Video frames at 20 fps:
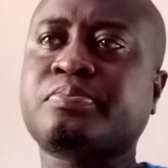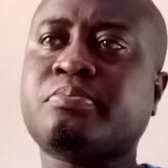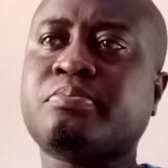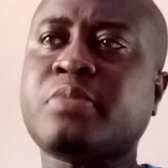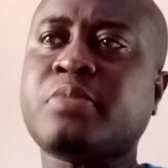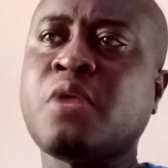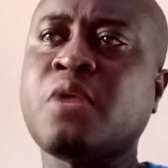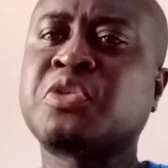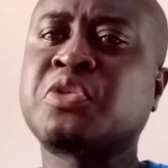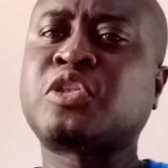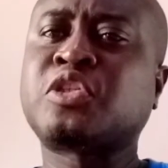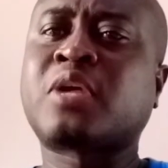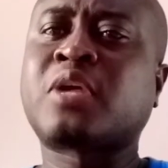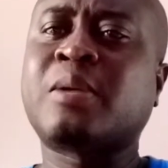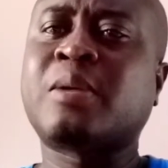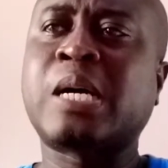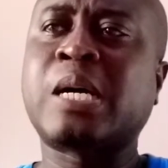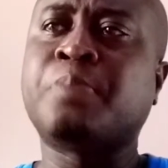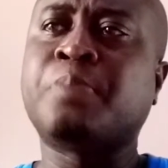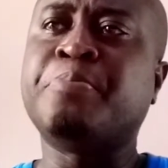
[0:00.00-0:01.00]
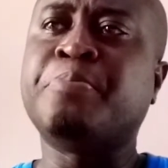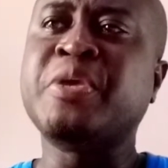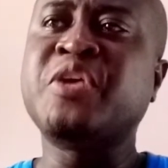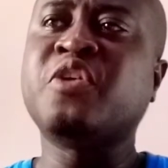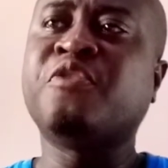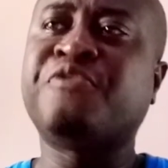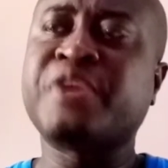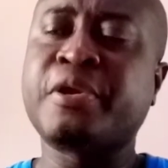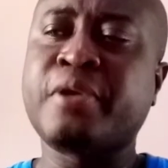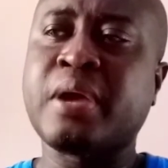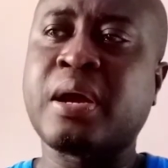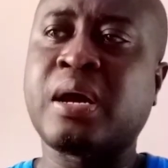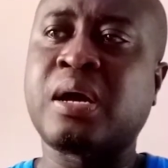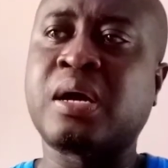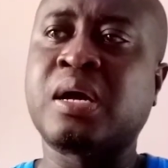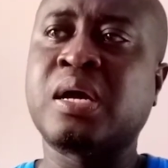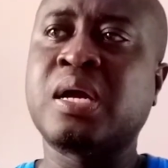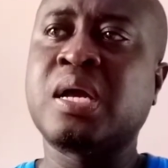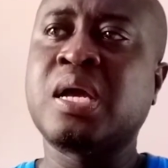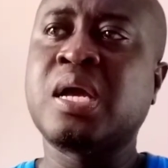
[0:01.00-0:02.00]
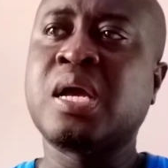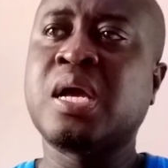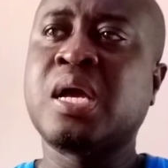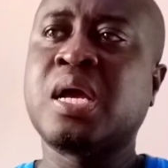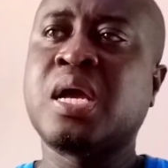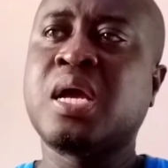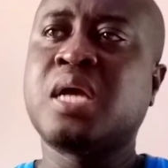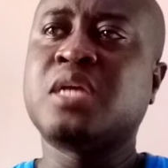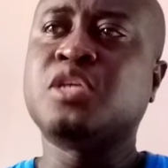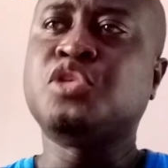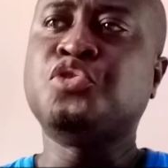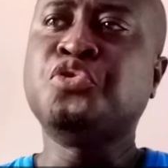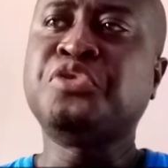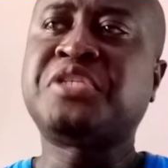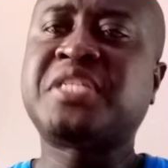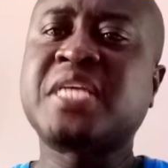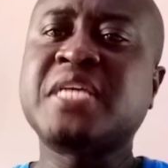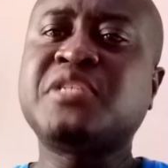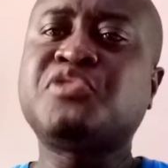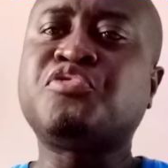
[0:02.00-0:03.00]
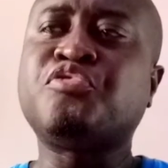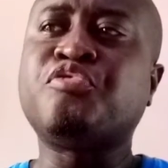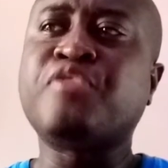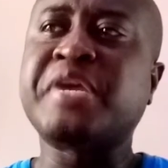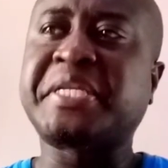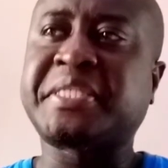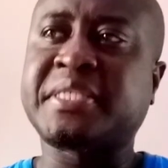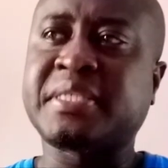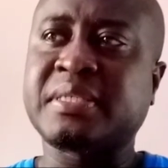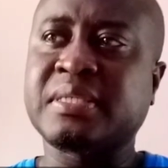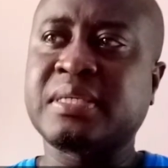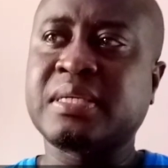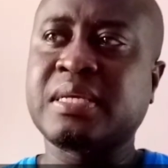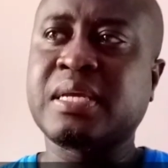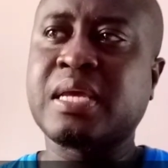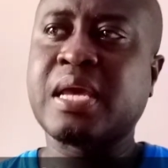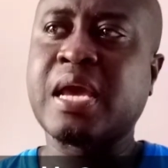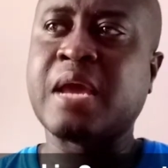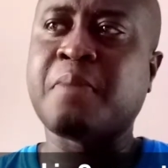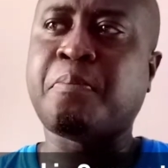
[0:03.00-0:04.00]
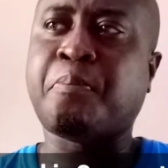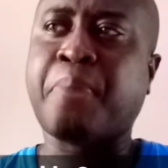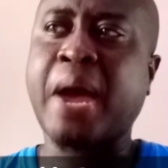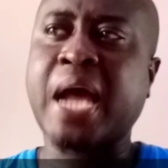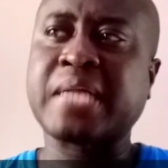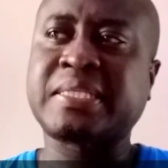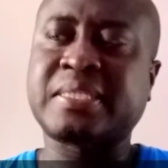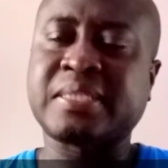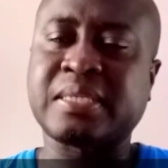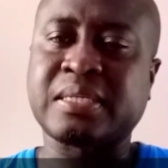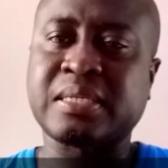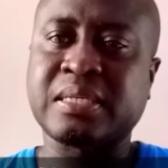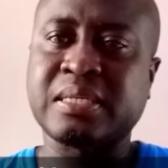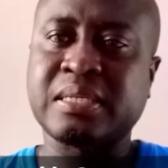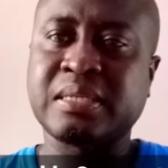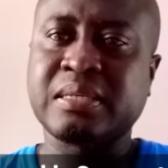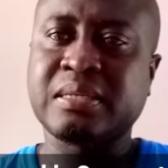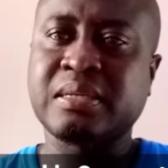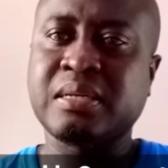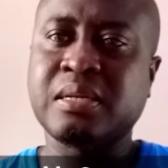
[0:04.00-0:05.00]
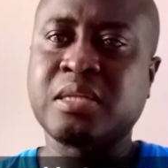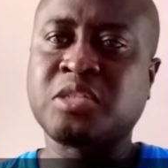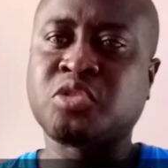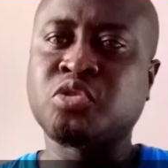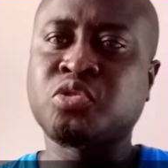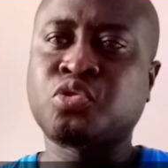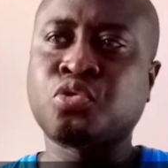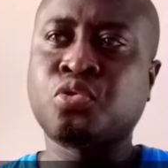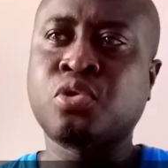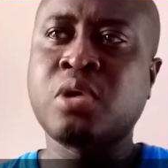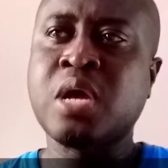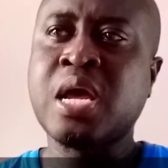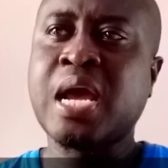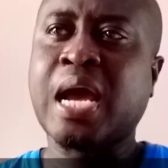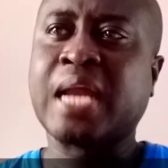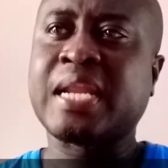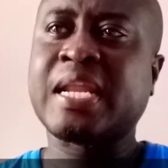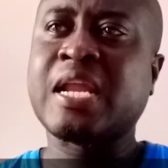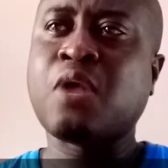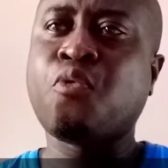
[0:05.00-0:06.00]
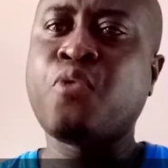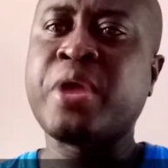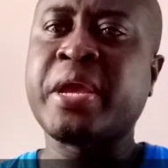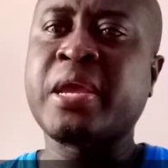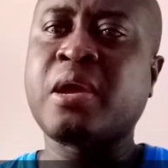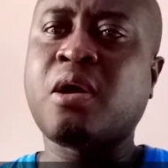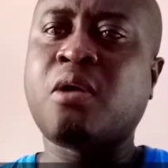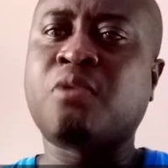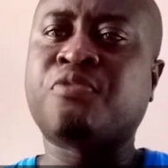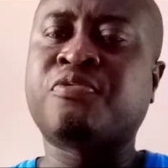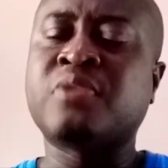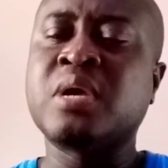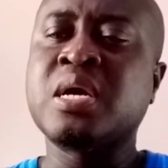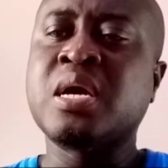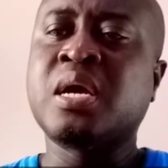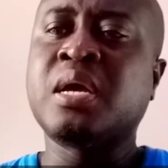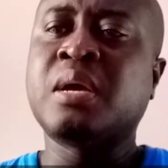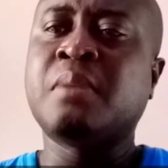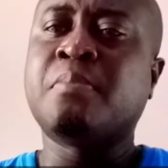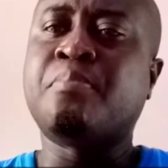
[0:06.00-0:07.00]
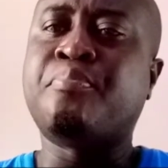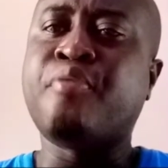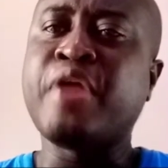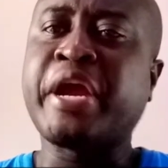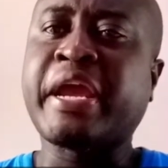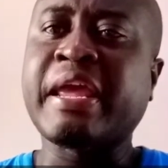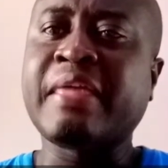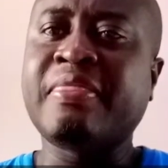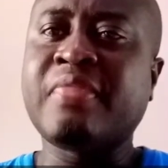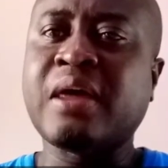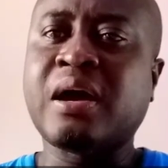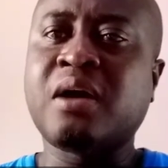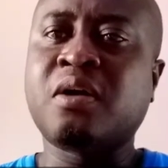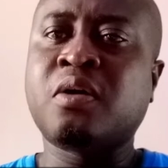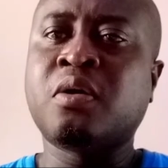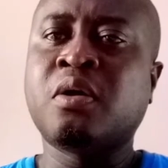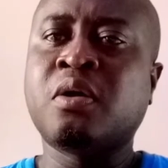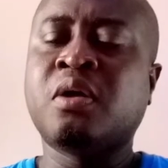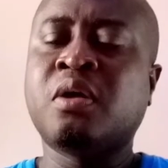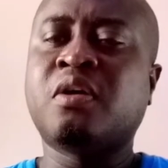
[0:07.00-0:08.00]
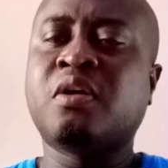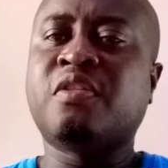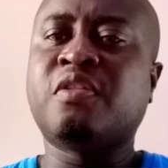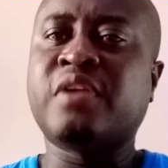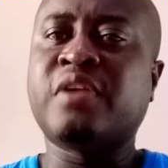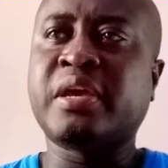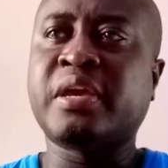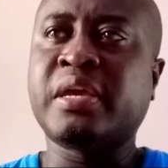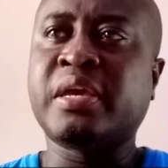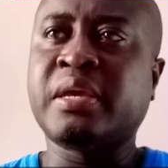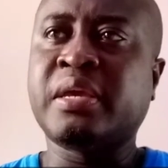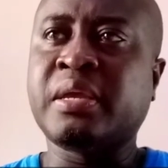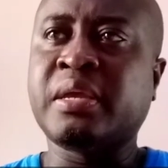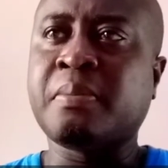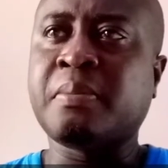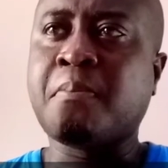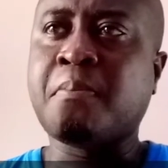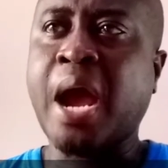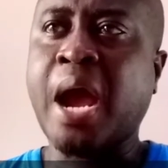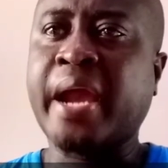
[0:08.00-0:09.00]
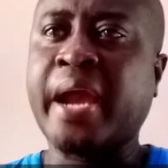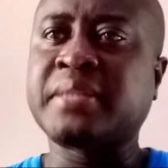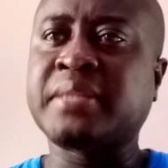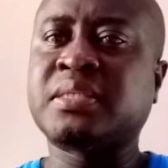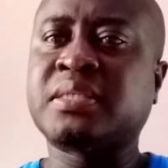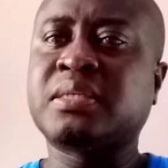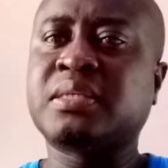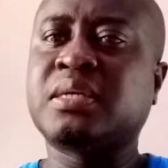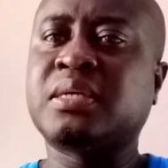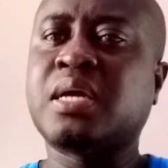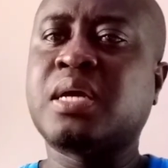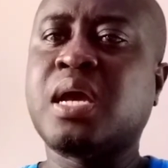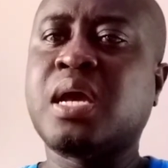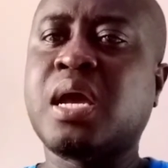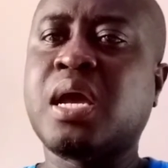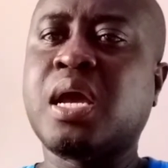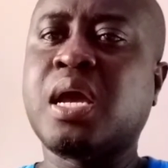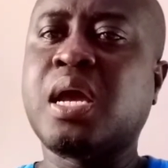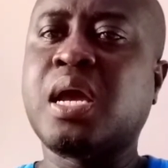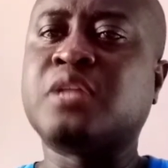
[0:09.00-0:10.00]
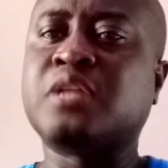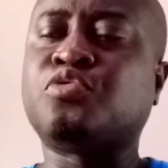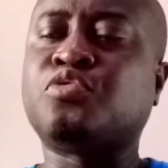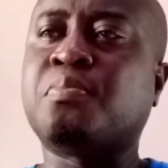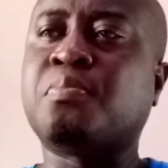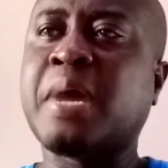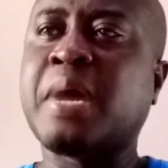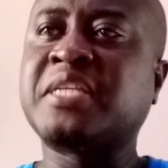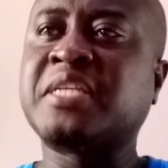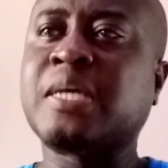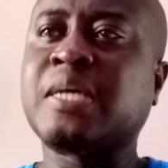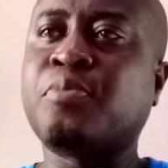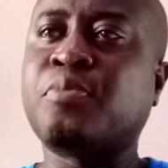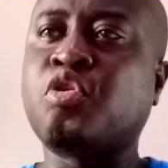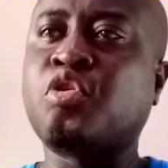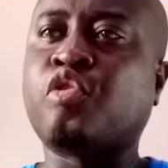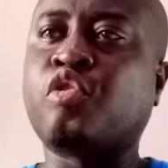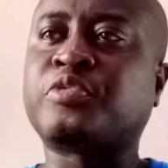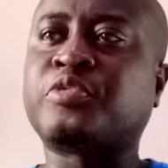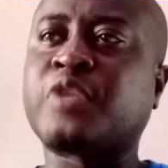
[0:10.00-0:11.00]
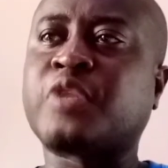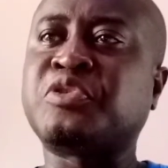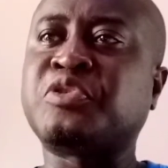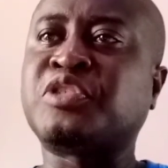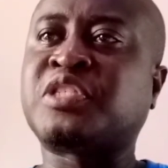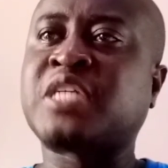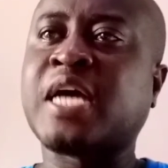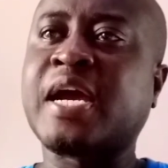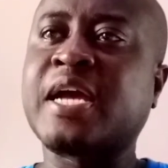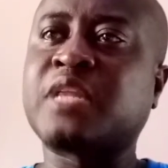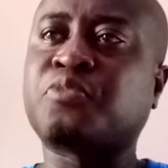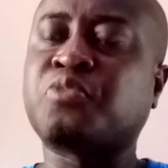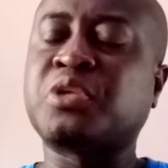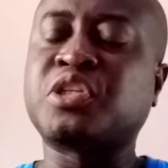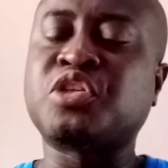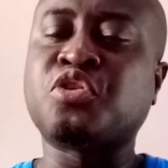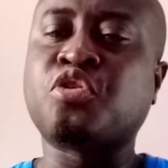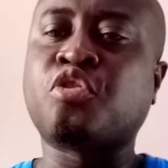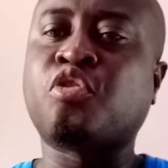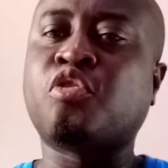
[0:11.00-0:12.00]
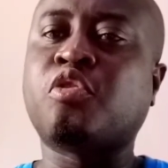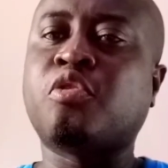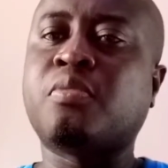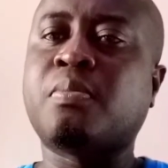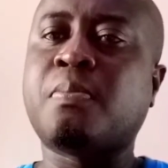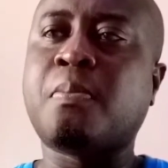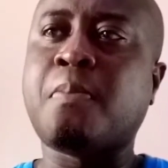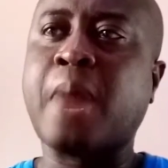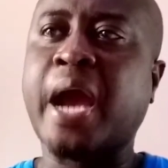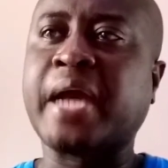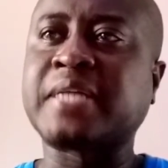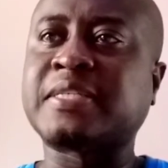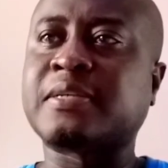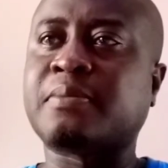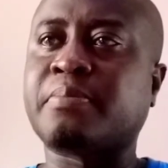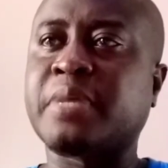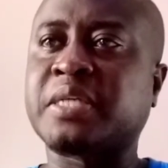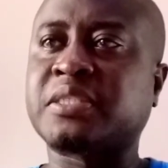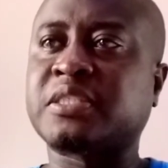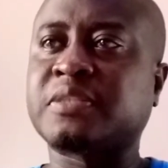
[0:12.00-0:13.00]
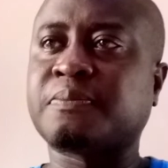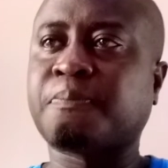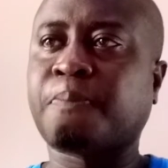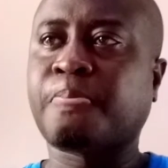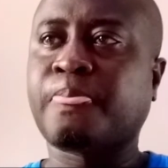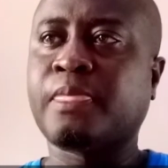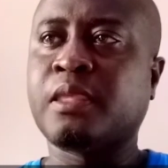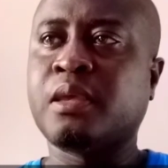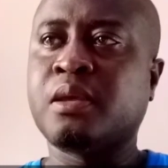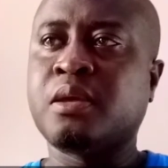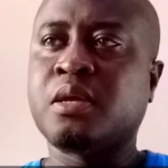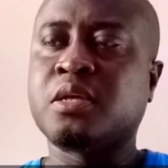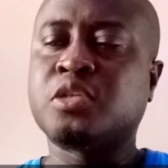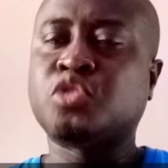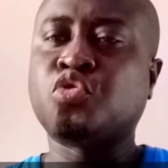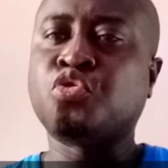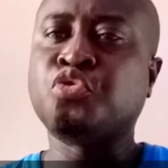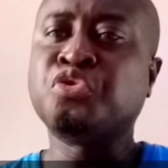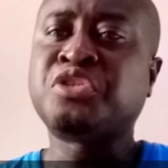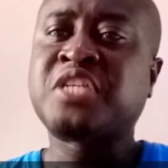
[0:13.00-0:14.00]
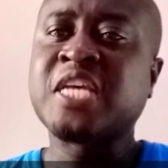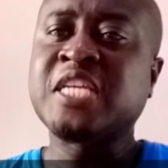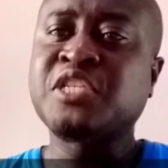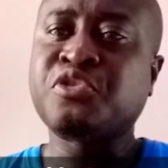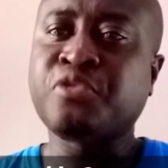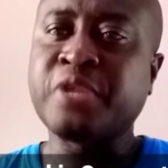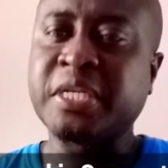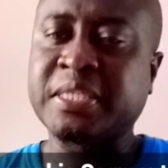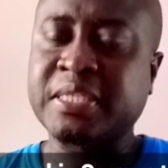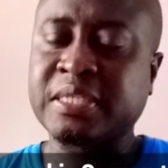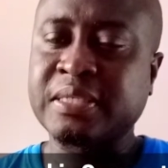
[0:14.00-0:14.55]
We're still talking about behavioral, usage rate, and pattern. It's also another way of breaking down the market into manageable groups for you to target with your marketing mix. So usage rate.